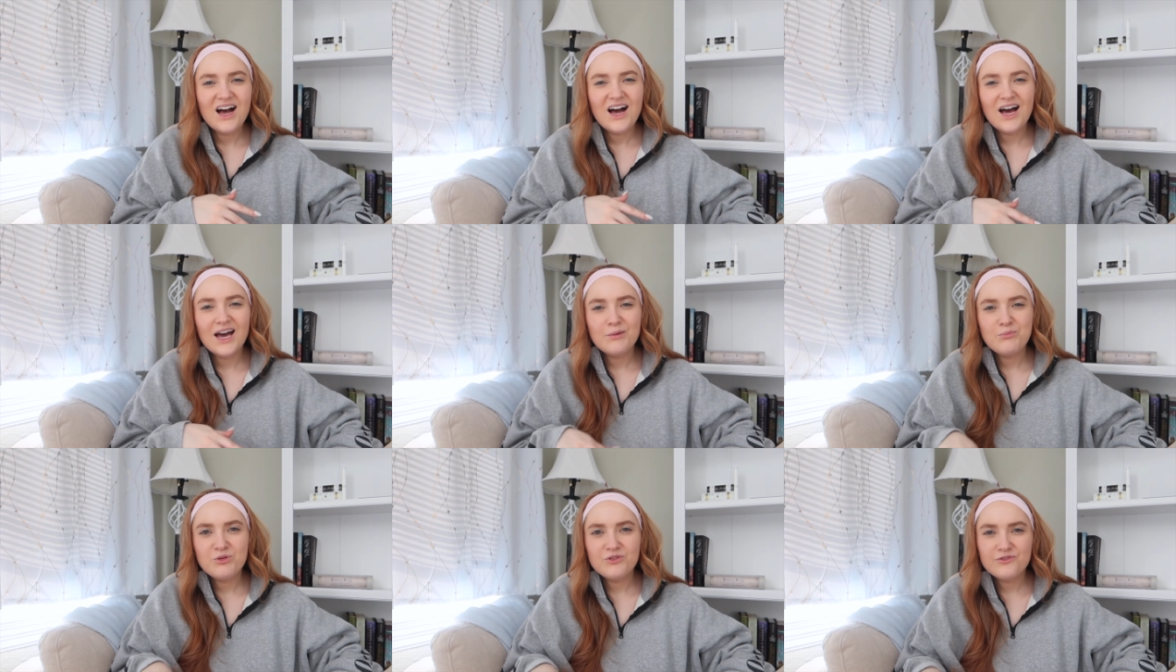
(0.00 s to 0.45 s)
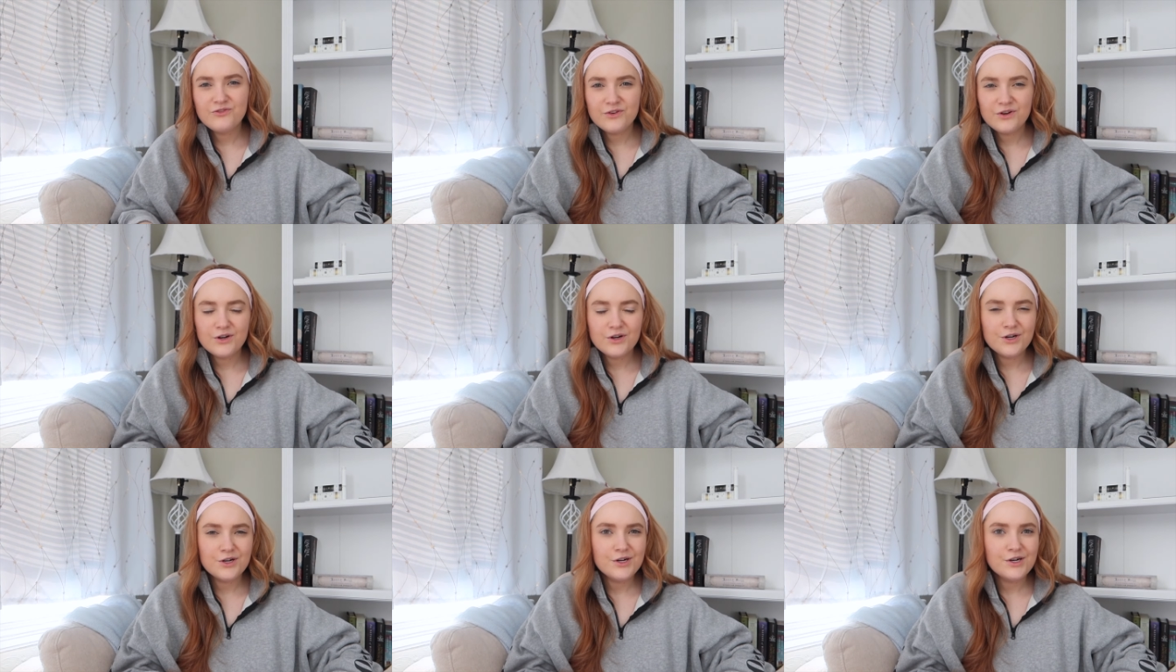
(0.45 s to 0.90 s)
I
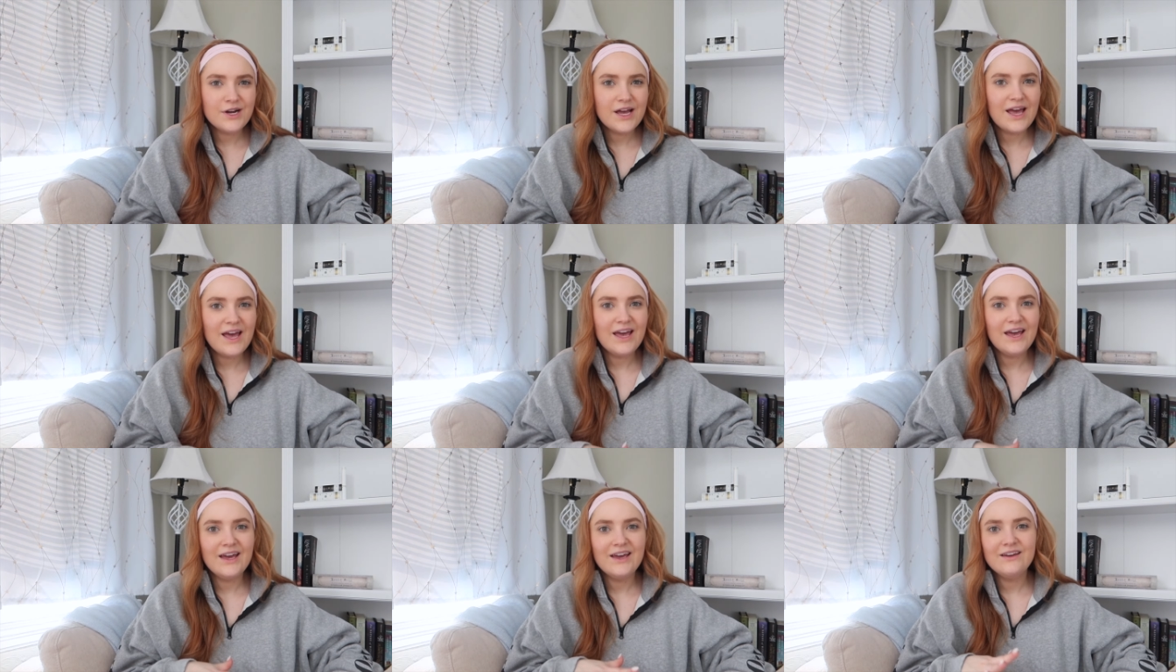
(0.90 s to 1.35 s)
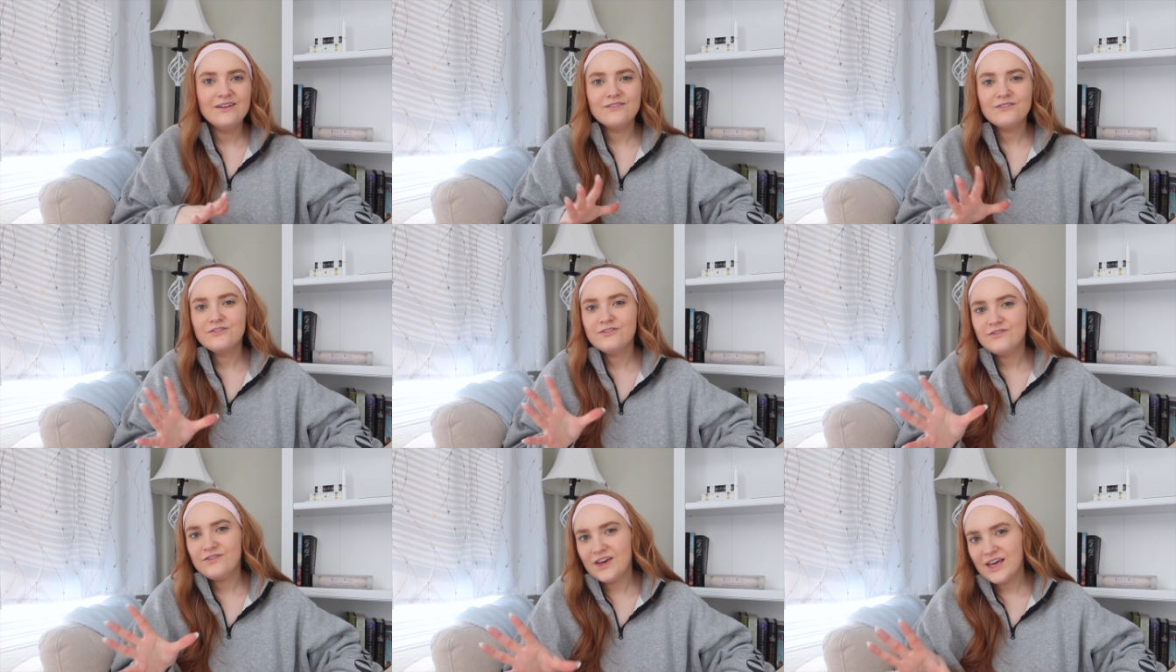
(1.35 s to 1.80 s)
prefer a
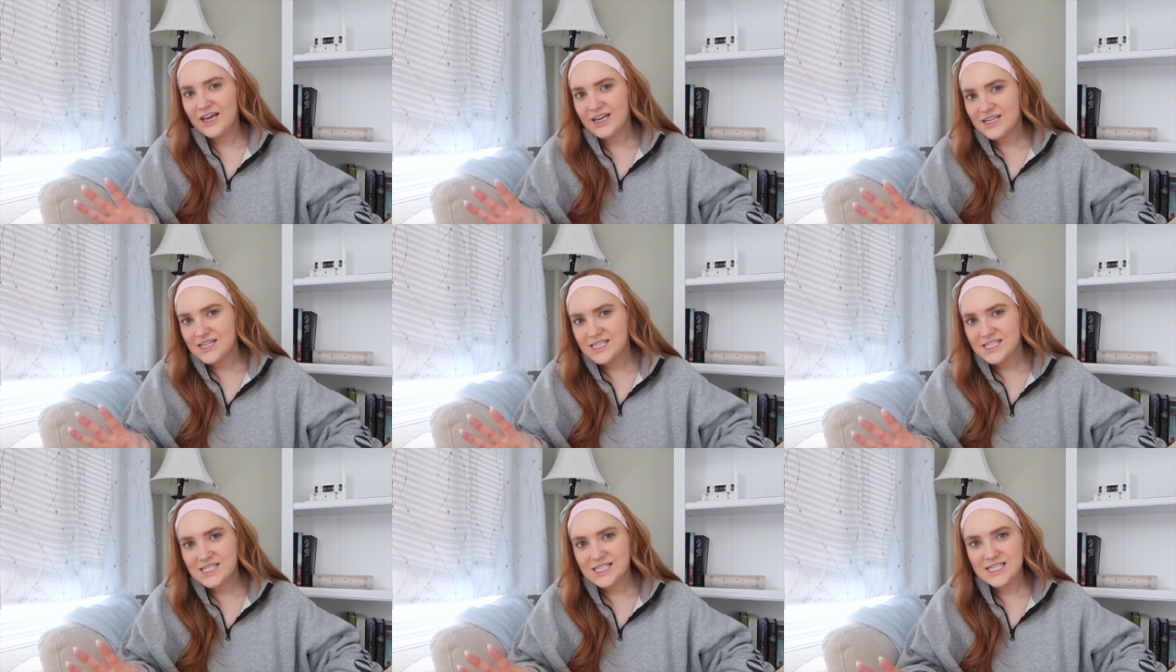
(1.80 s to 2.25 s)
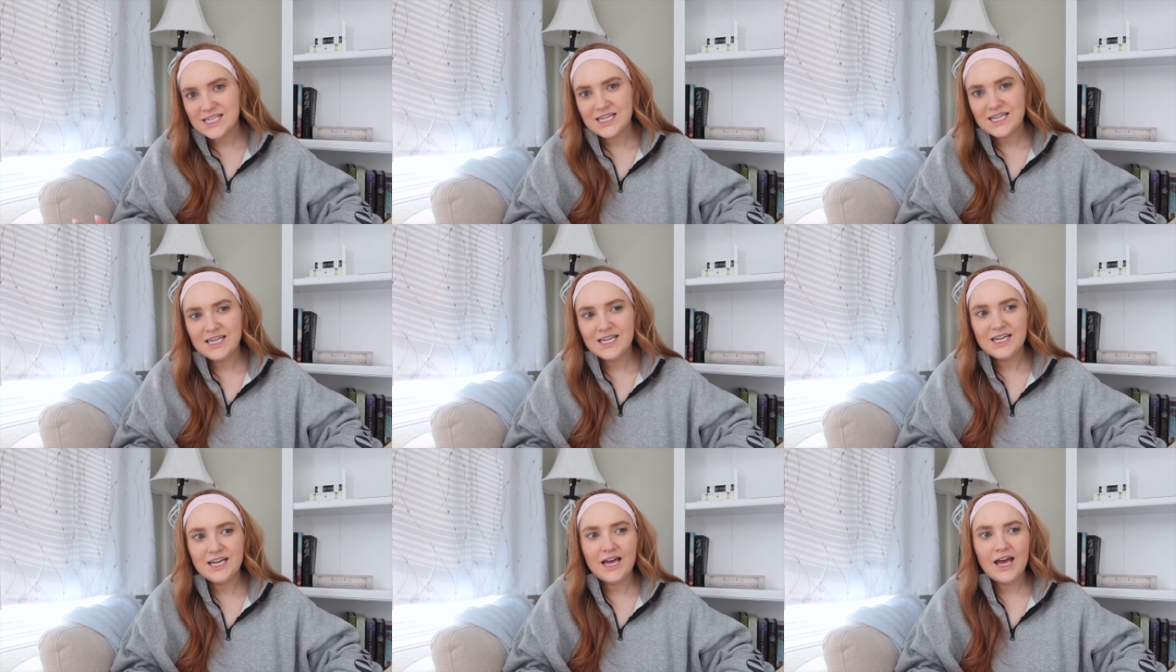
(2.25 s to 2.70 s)

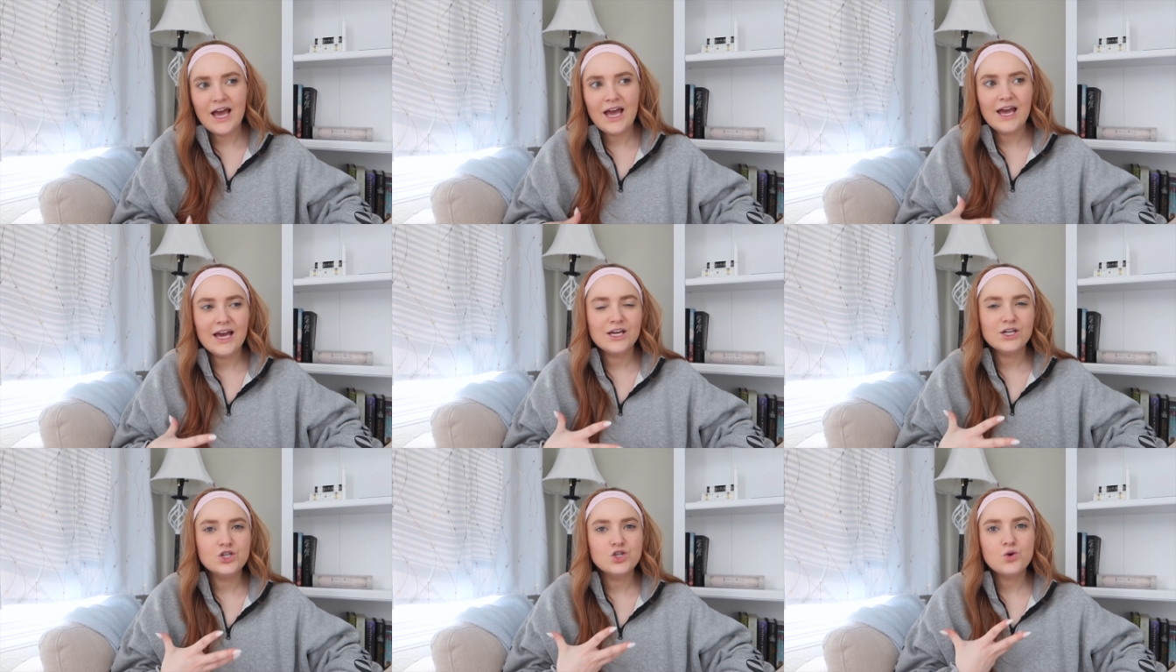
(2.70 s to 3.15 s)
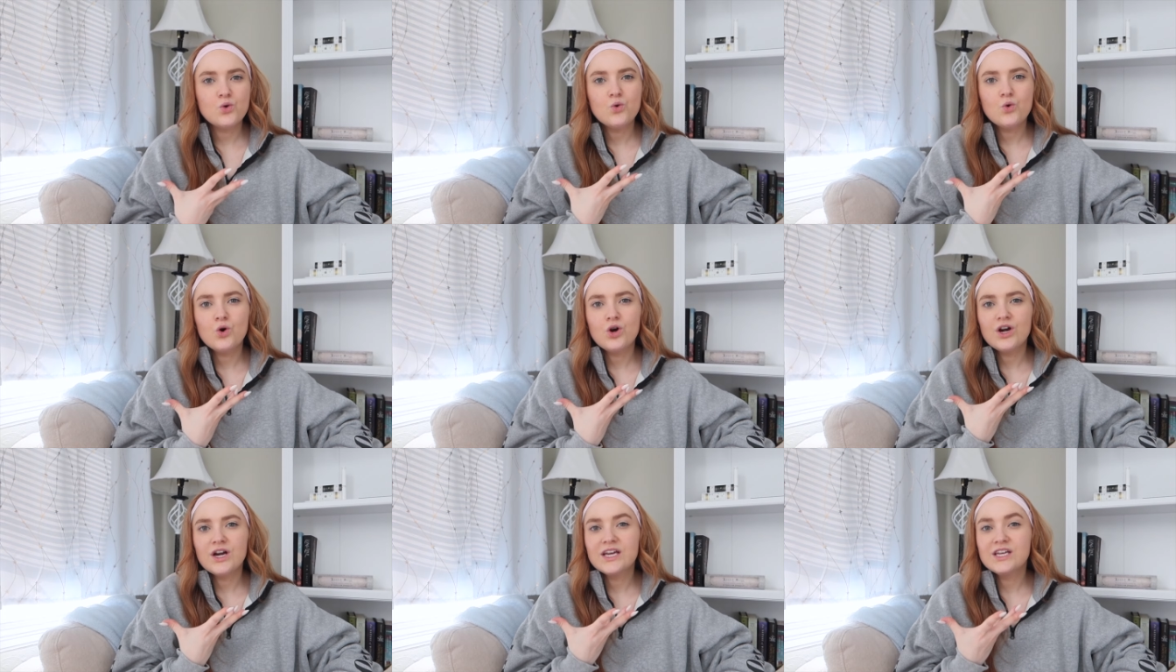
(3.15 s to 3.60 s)
fantasy and
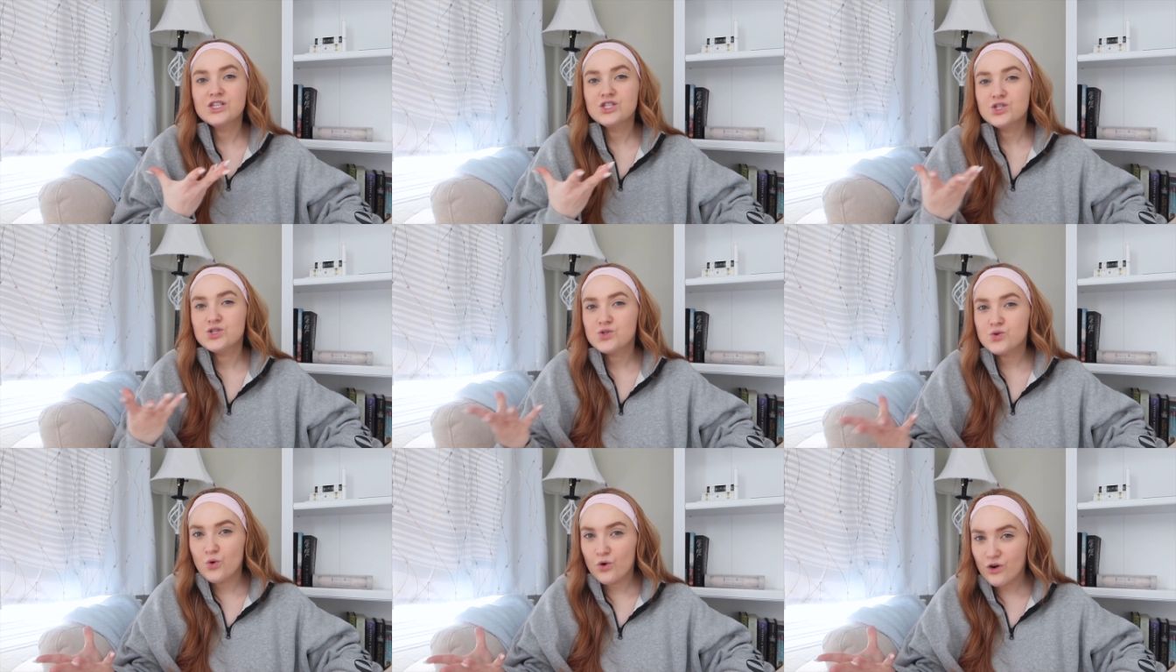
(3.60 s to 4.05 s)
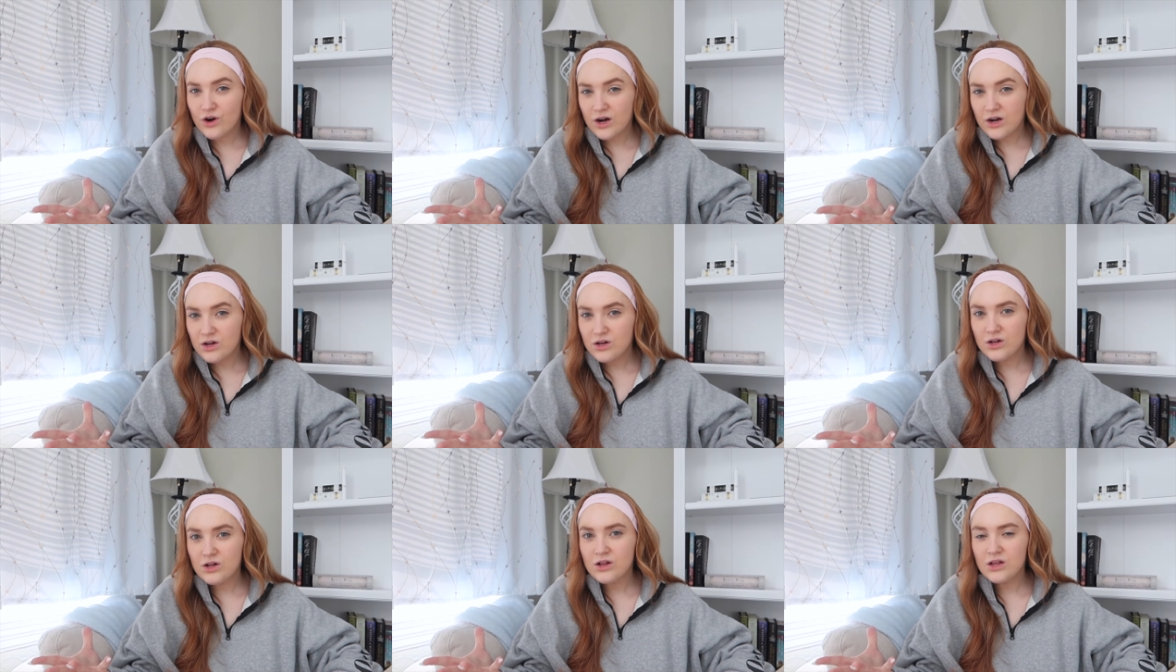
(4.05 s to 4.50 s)
or
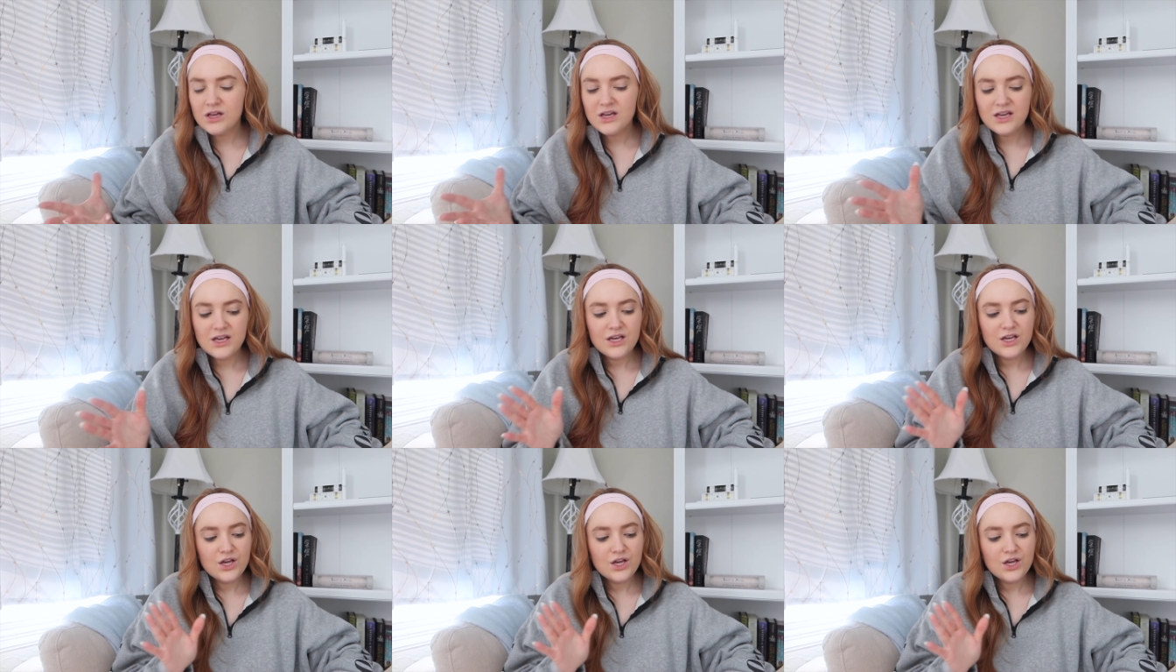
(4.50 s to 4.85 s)
historical